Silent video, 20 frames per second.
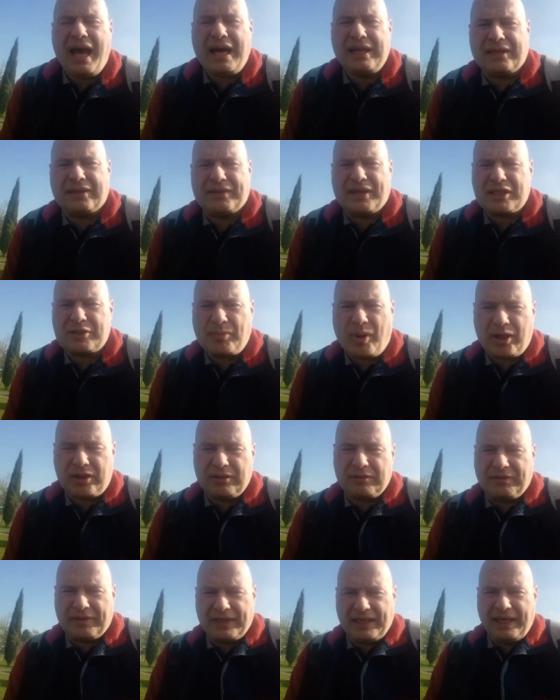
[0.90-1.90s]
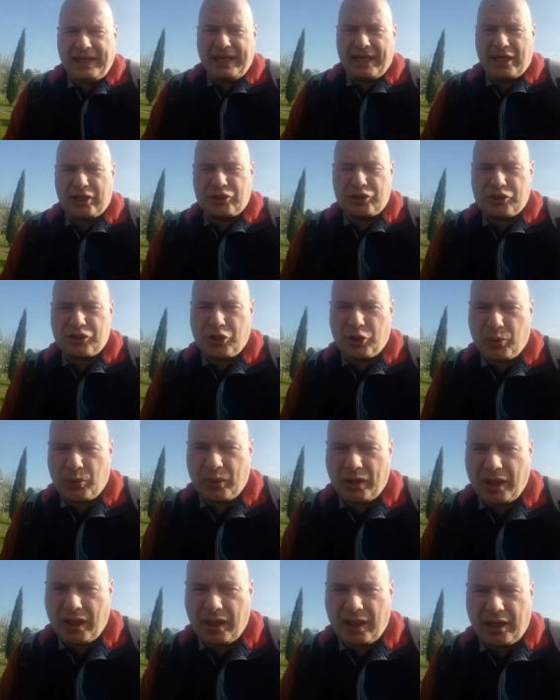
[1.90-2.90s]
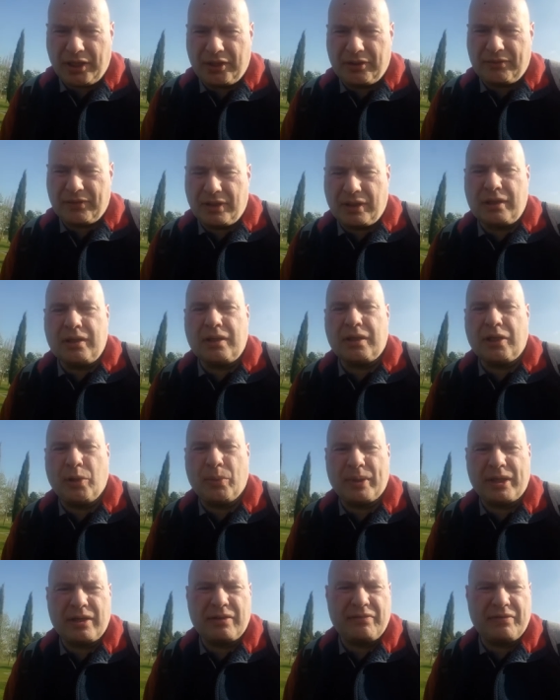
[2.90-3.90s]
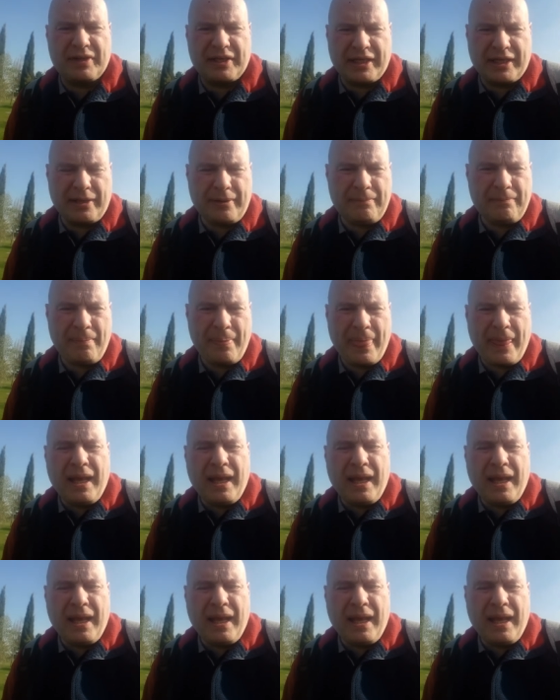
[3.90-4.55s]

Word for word: Hello, there's Michael Feeley here, just doing uh, another quick video.